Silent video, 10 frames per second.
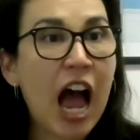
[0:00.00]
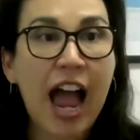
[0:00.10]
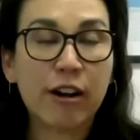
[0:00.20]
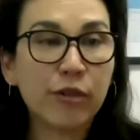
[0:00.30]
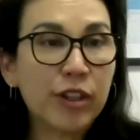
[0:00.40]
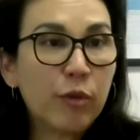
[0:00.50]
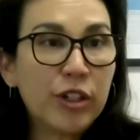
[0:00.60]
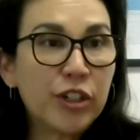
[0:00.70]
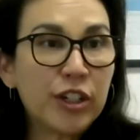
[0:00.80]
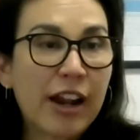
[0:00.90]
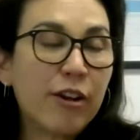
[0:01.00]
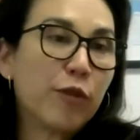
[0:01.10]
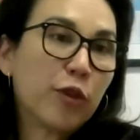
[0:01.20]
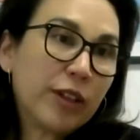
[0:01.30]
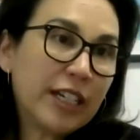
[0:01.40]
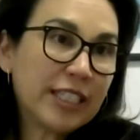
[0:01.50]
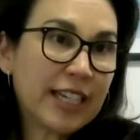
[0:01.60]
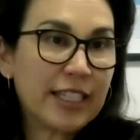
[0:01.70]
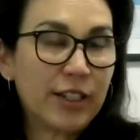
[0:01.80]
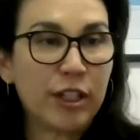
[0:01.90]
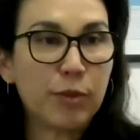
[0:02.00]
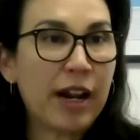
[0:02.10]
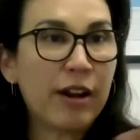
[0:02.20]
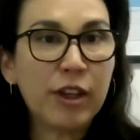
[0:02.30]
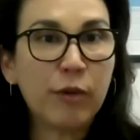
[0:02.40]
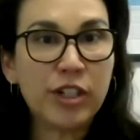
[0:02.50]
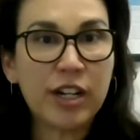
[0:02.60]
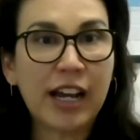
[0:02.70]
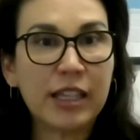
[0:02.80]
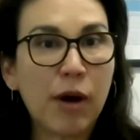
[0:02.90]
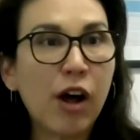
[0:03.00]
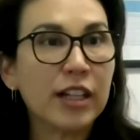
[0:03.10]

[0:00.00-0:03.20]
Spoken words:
I don't think we should, I don't know if the religious guys do this, but I don't think we should hide the ball.